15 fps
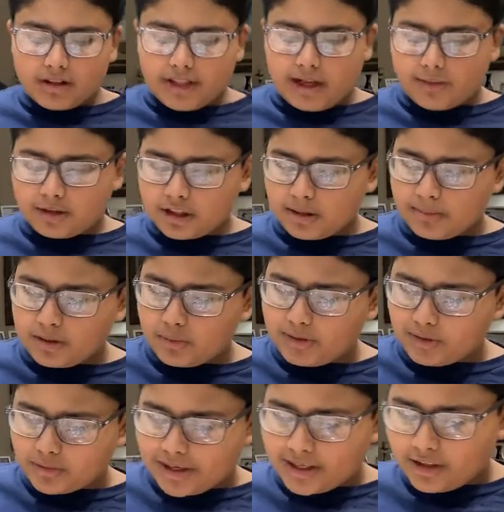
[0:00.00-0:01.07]
Now we're going to be
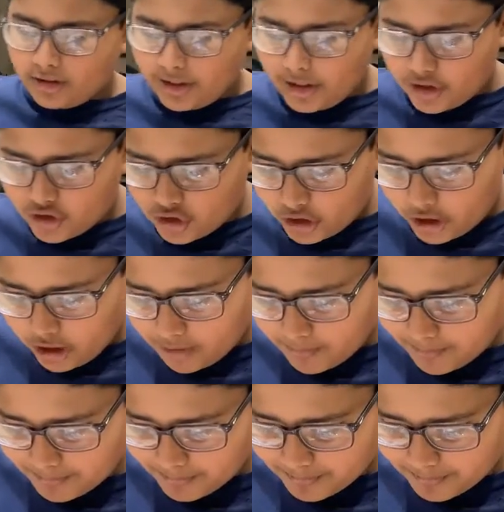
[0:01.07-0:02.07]
doing granulated sugar.